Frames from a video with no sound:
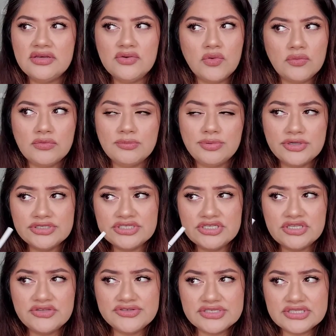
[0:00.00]
a normal
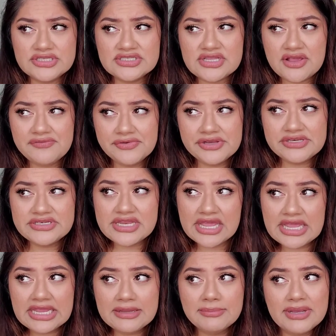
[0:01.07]
person using this every
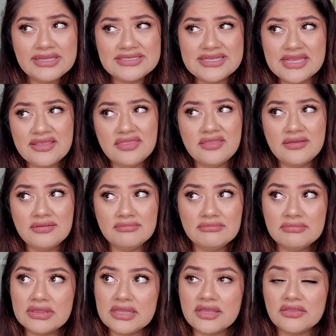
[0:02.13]
day might take
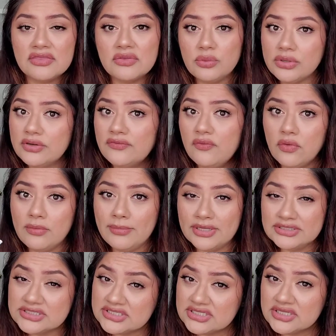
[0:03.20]
them like three to four
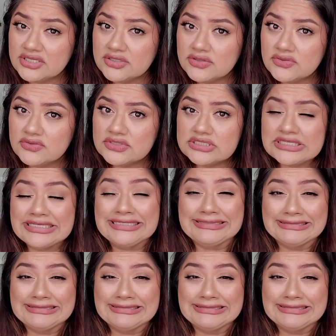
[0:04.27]
months to use.